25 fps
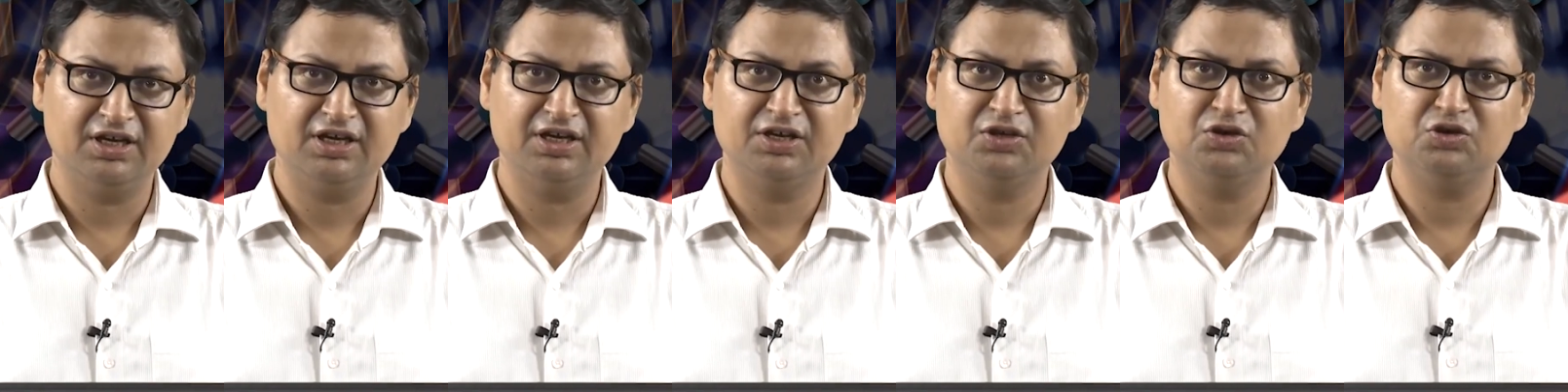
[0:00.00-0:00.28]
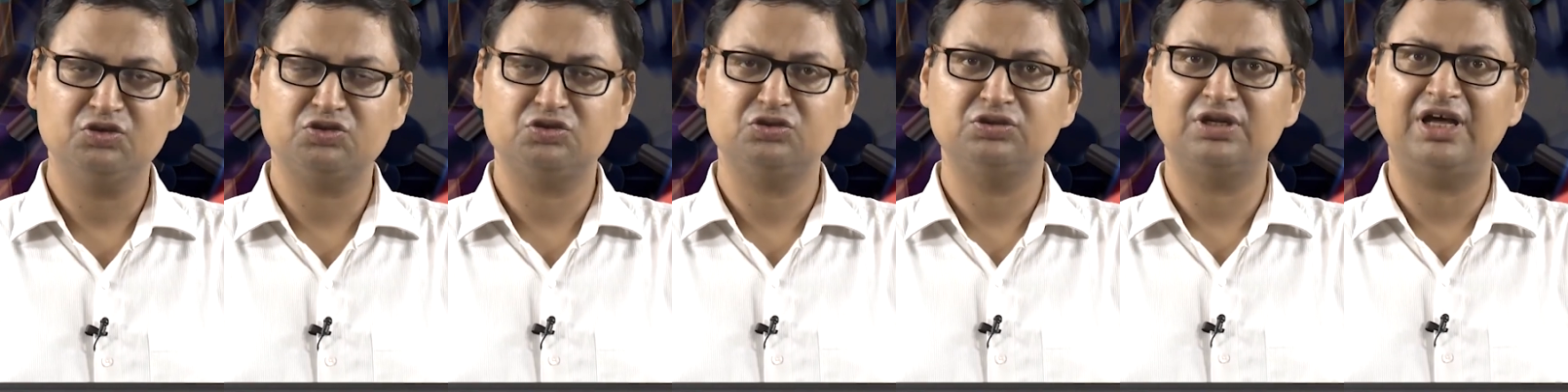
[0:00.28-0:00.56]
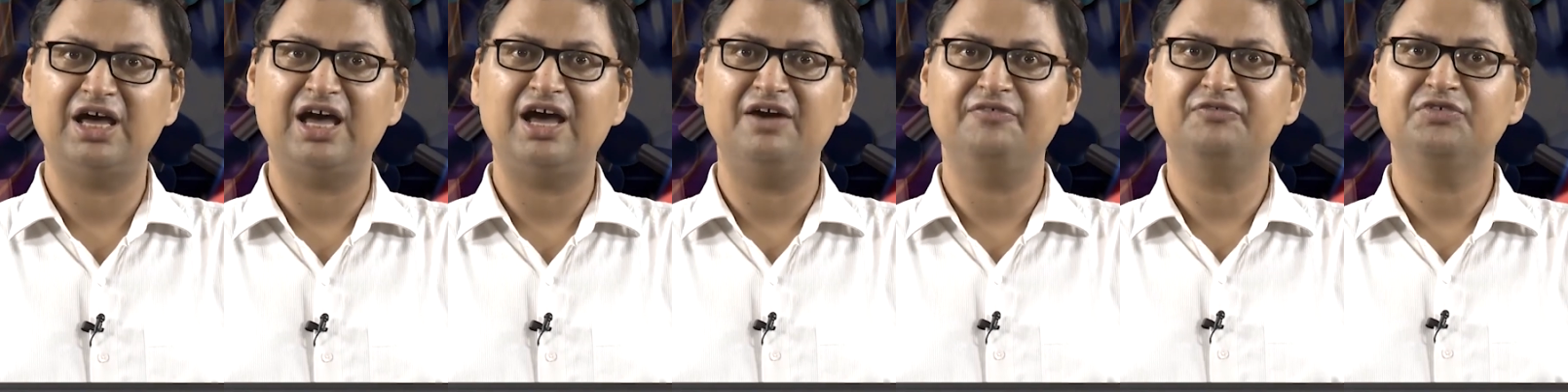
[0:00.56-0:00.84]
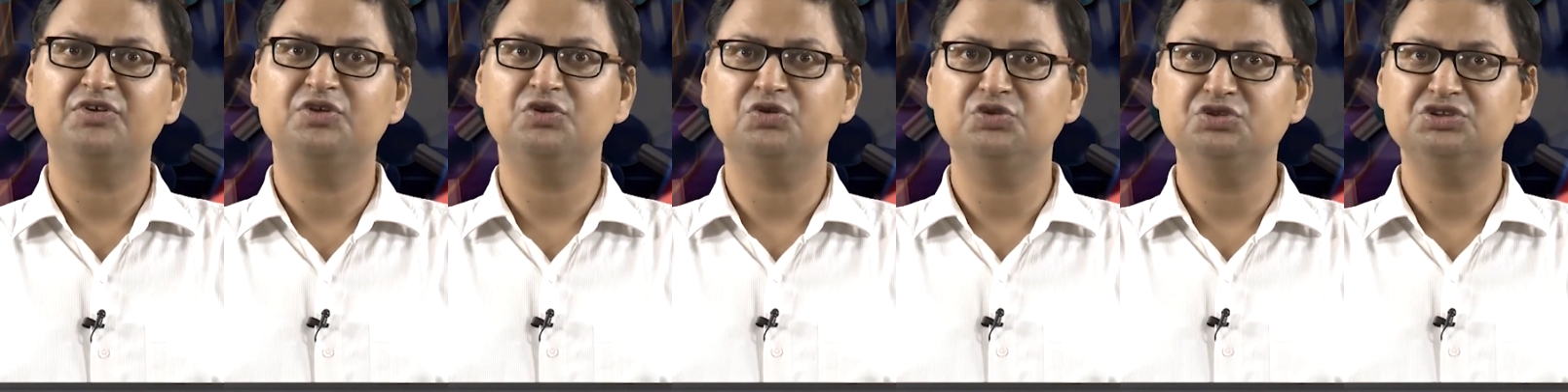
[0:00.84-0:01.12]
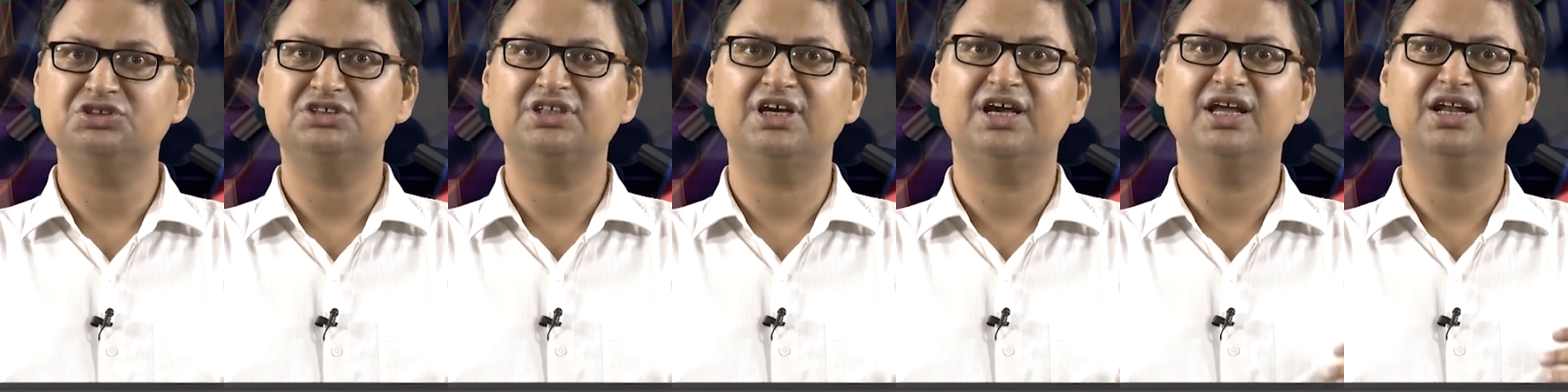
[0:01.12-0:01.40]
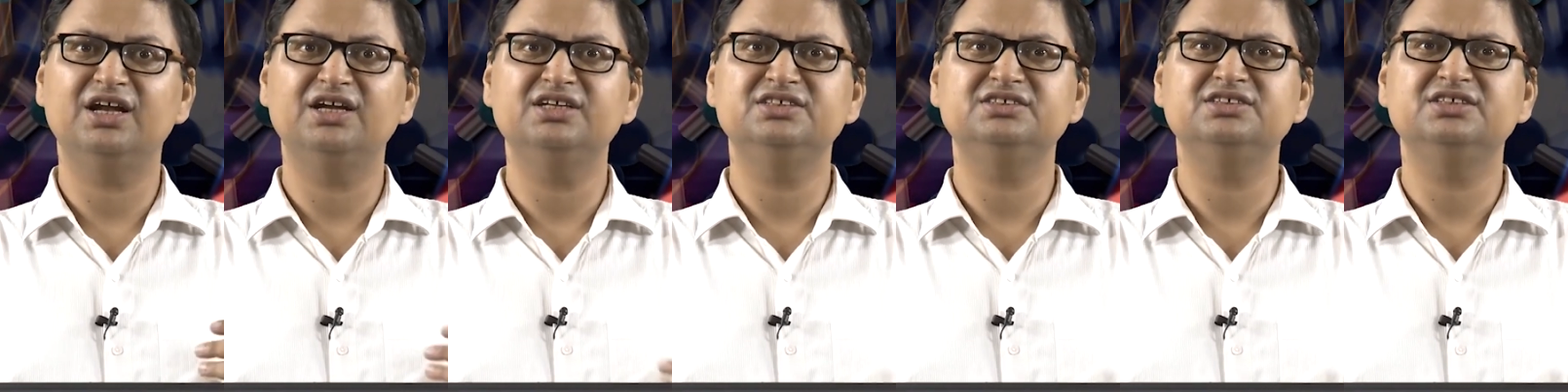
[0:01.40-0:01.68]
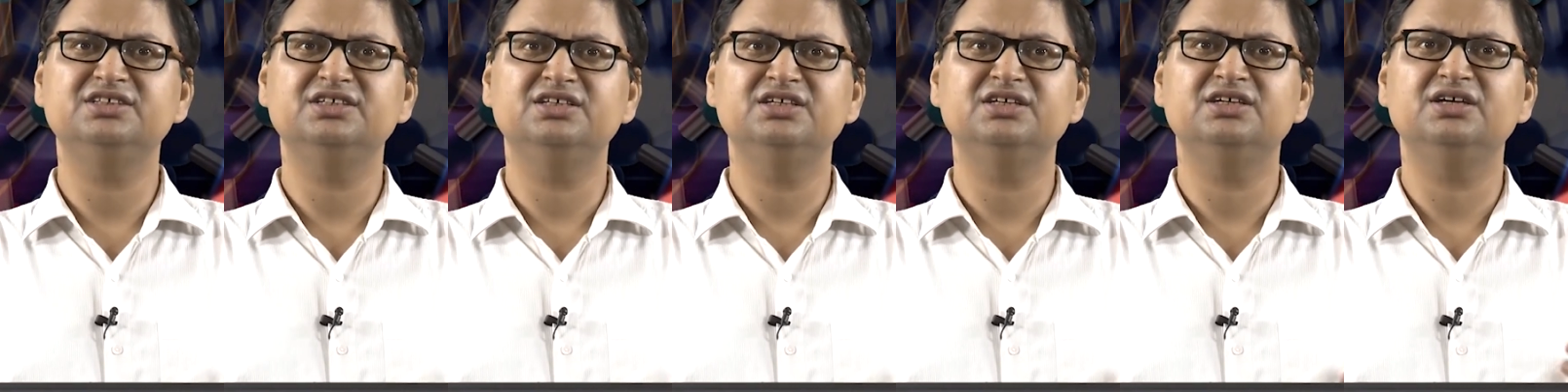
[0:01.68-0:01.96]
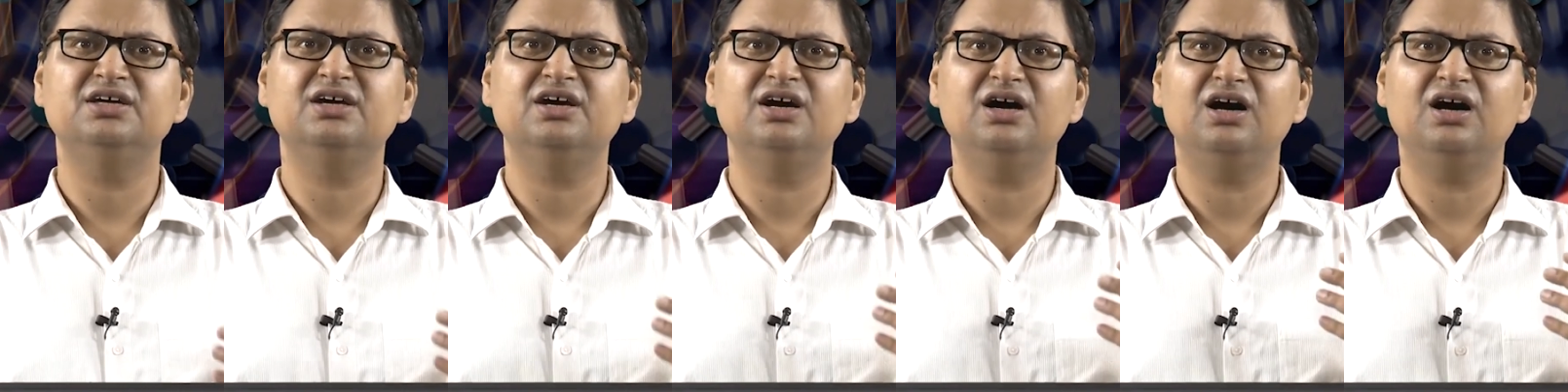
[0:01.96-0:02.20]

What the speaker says: you should have used energy